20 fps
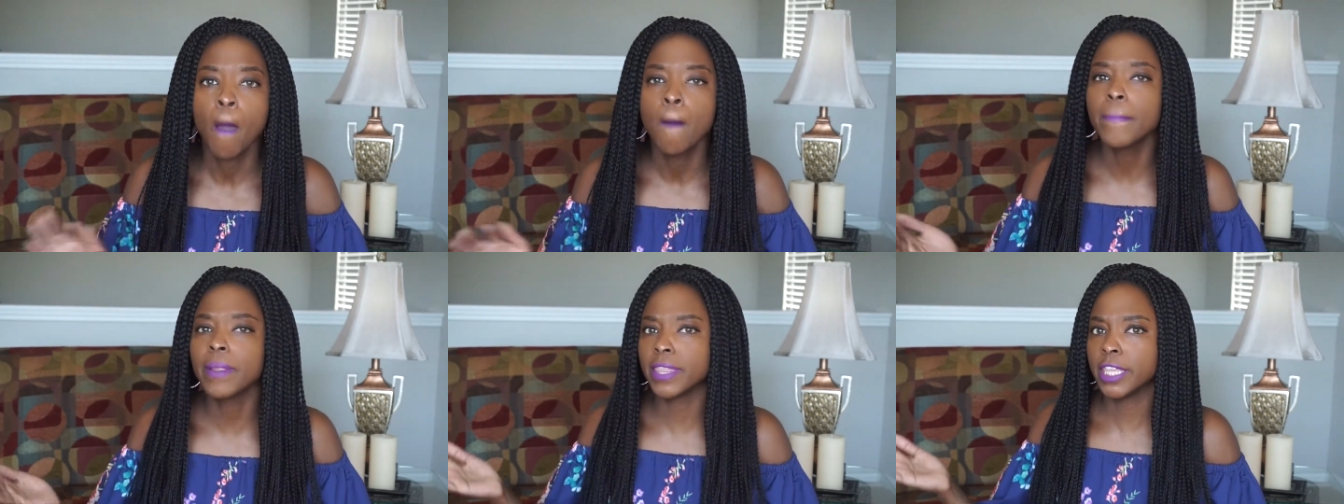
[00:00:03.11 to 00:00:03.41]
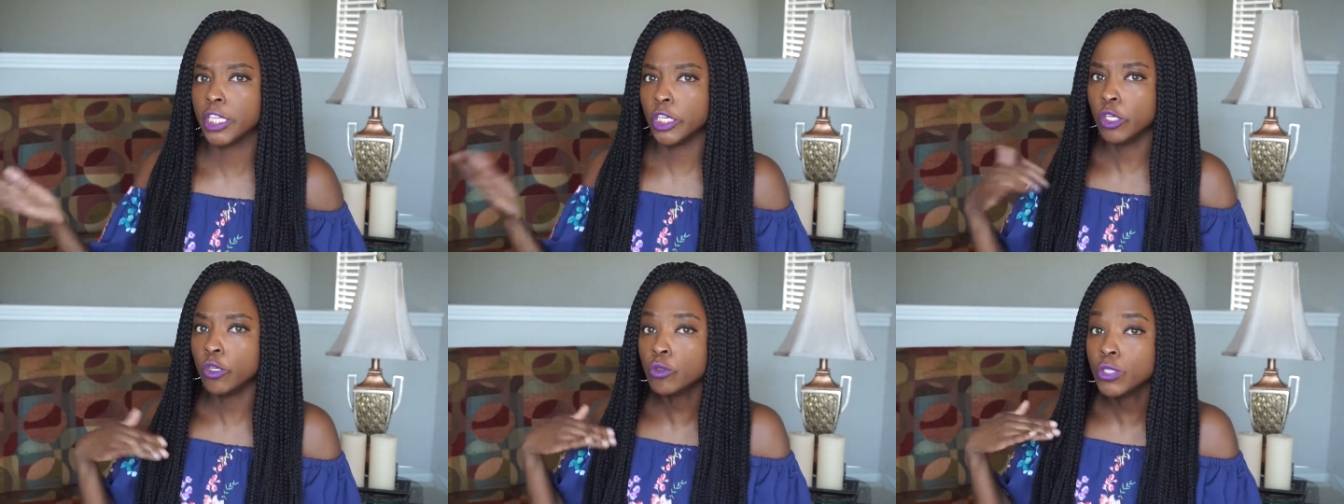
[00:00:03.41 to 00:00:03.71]
But
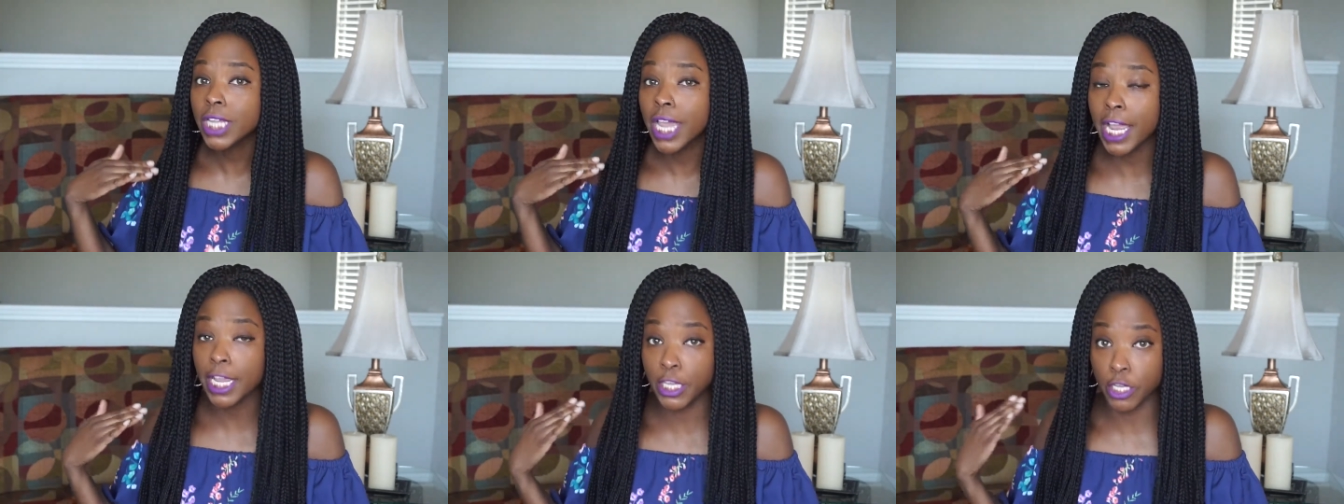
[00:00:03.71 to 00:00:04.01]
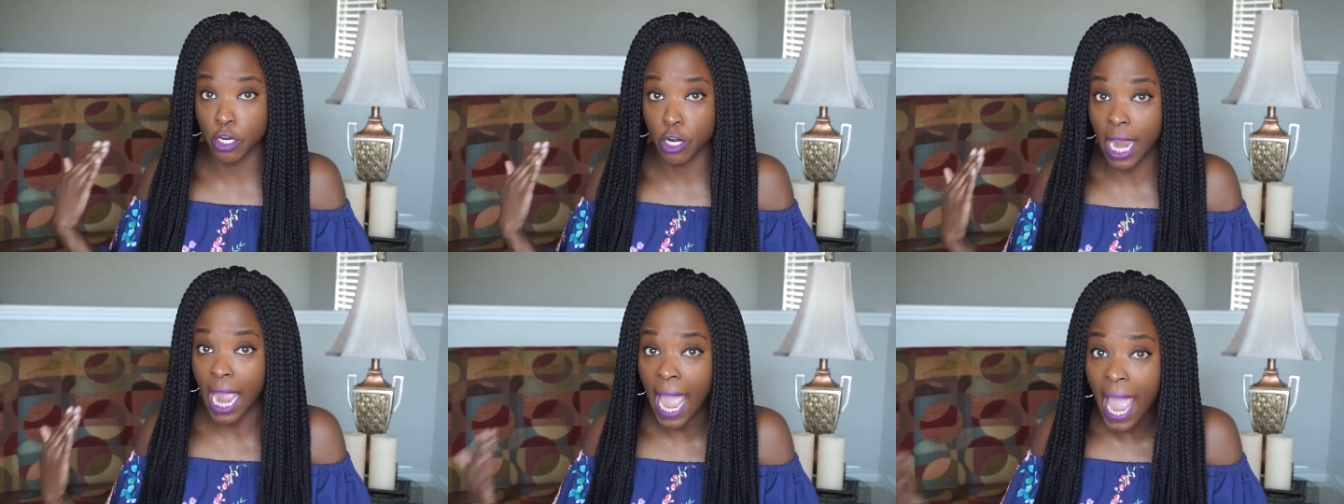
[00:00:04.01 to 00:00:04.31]
then you take
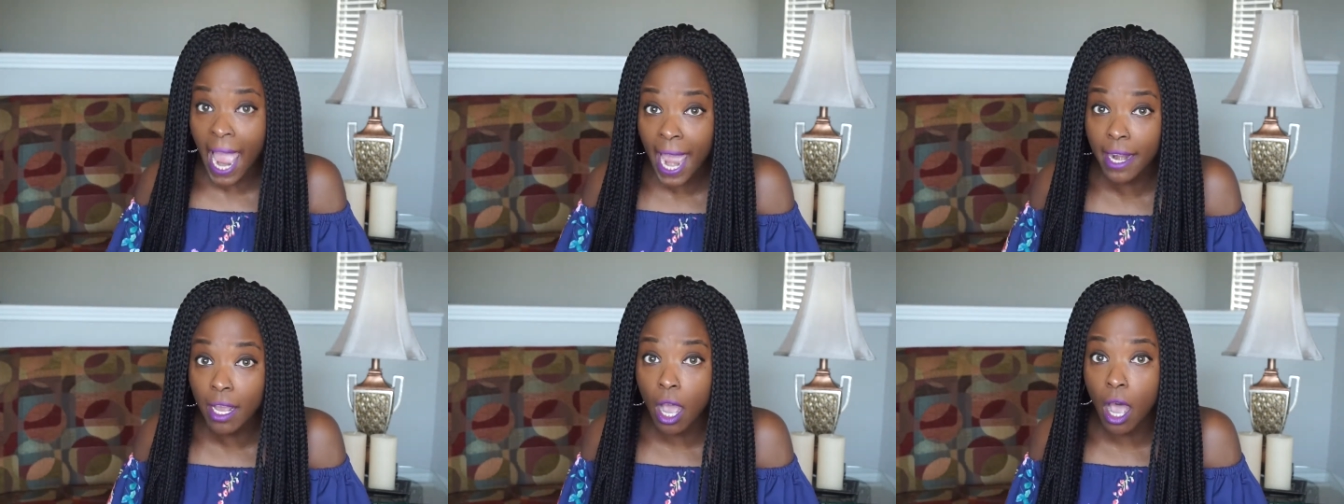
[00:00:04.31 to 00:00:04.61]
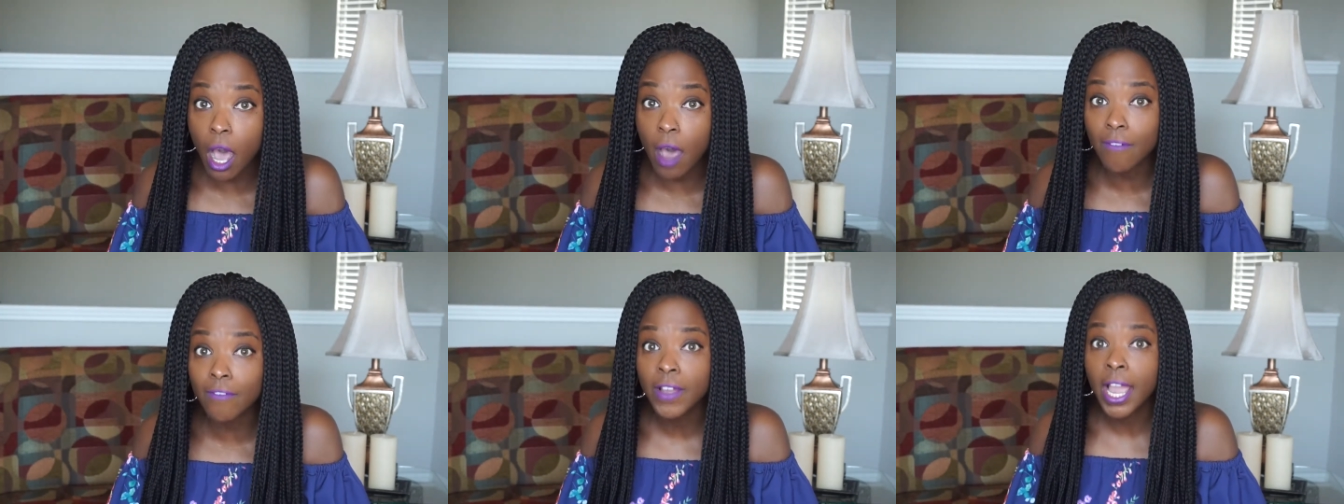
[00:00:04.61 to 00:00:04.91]
your hat
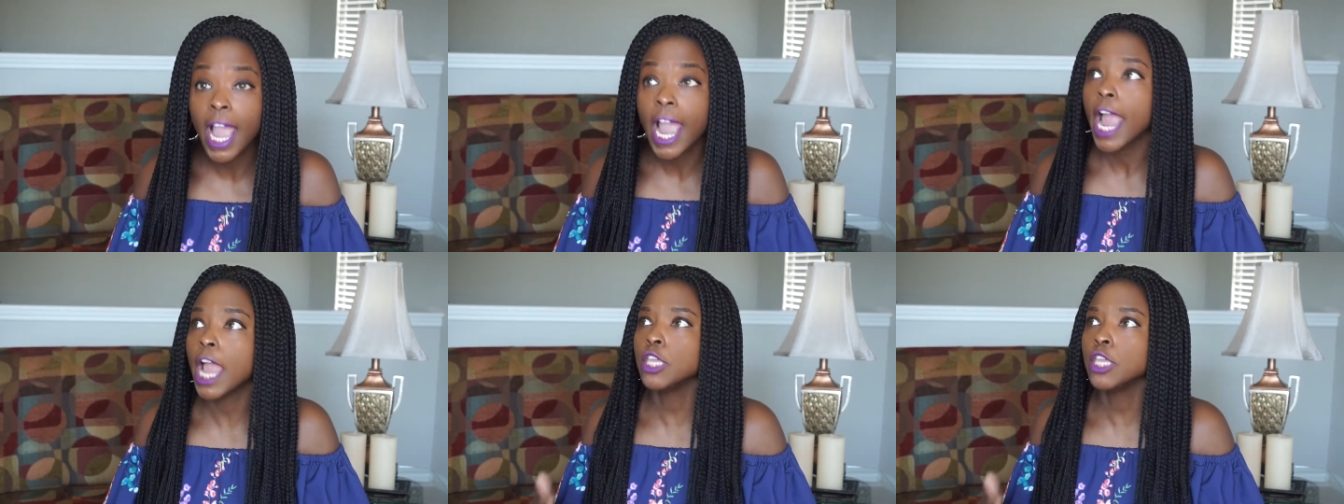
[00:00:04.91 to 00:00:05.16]
off